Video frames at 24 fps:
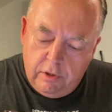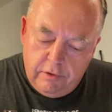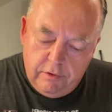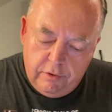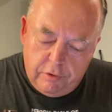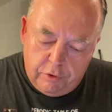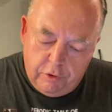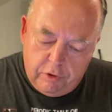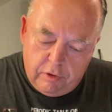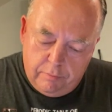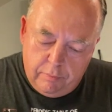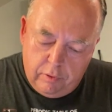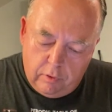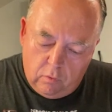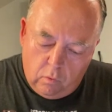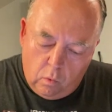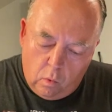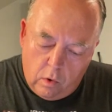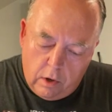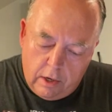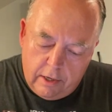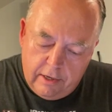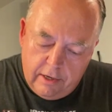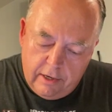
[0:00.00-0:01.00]
You could put
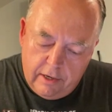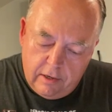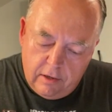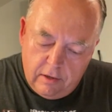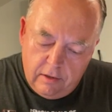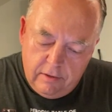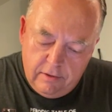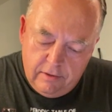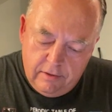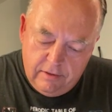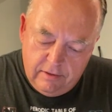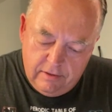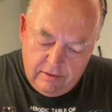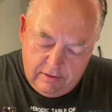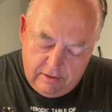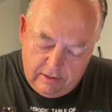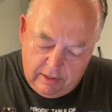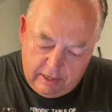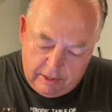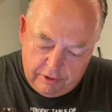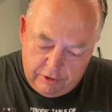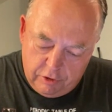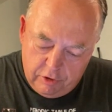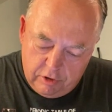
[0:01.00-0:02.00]
1 here,
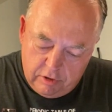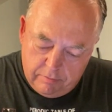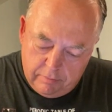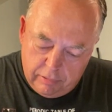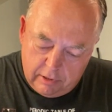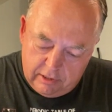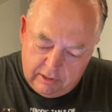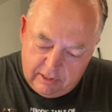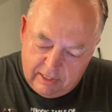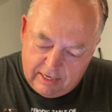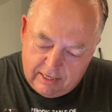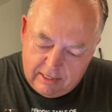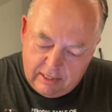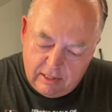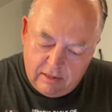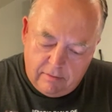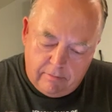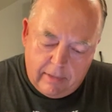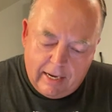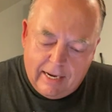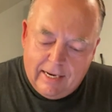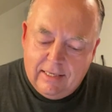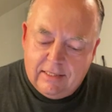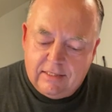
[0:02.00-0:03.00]
and you could put 10 to the
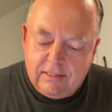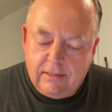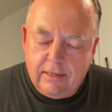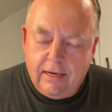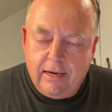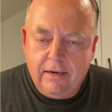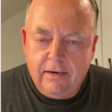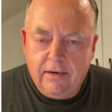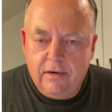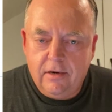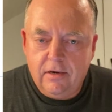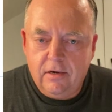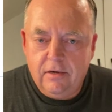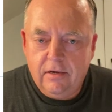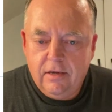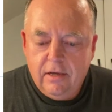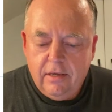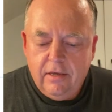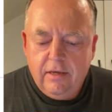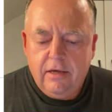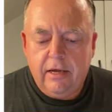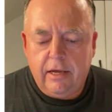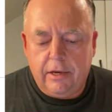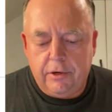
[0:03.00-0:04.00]
minus 9 here,
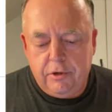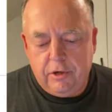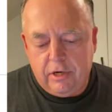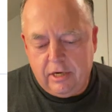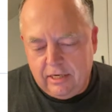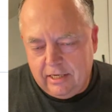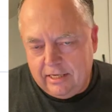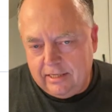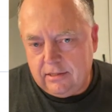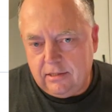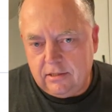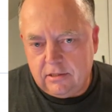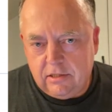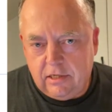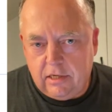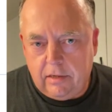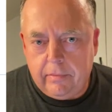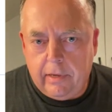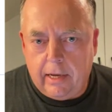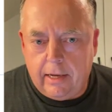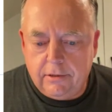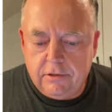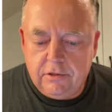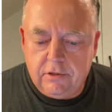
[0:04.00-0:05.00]
and you're going to get the same
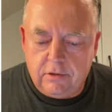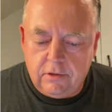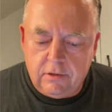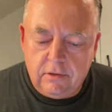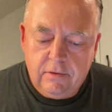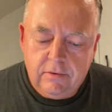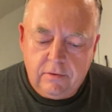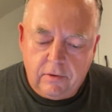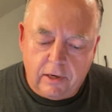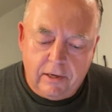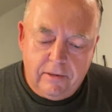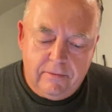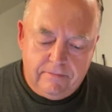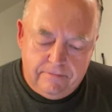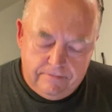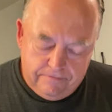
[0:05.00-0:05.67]
answer, right?